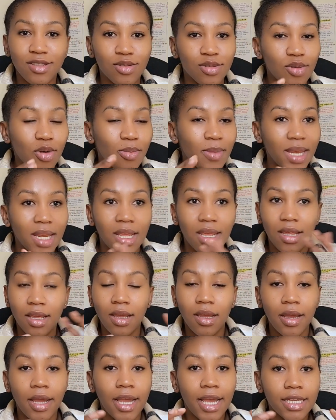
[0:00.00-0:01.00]
so many.
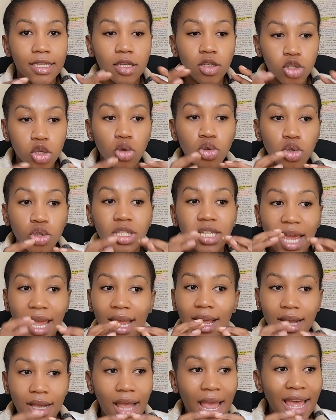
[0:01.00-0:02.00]
So you
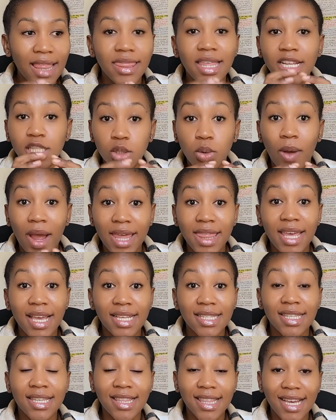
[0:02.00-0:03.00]
take, and that's why
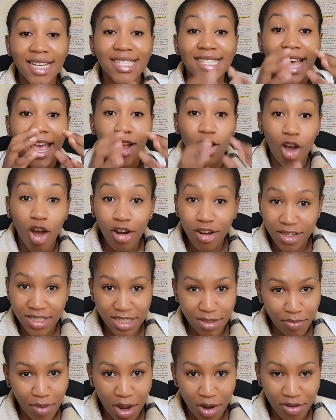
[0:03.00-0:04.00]
there's the
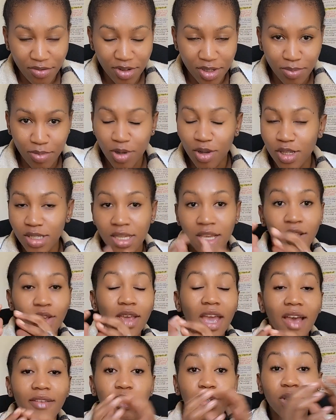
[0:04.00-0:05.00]
psychology part of it, because you
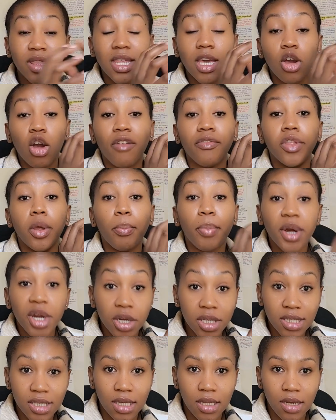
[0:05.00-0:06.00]
have to think of the
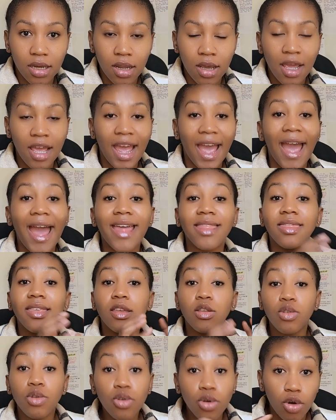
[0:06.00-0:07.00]
person, and the
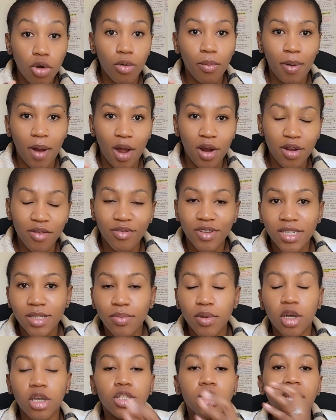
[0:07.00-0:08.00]
neuro part of it,
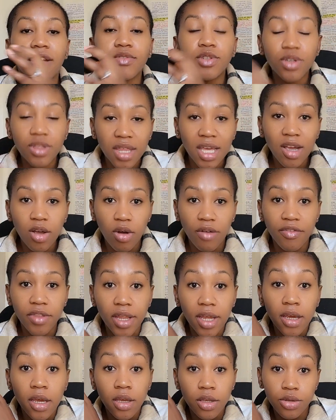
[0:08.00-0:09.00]
because you have to think of
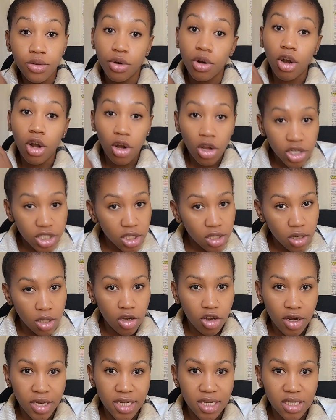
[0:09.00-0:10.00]
the neurological
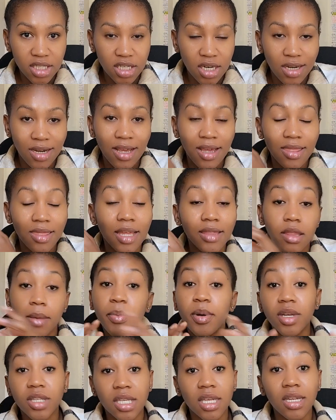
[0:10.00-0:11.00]
condition that the
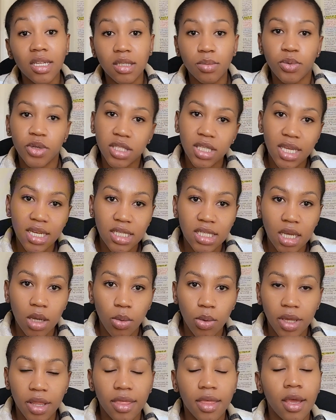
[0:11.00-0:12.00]
person is presenting
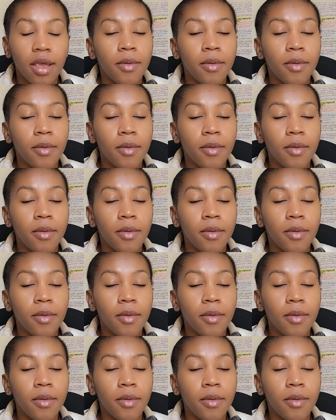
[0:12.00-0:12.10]
with.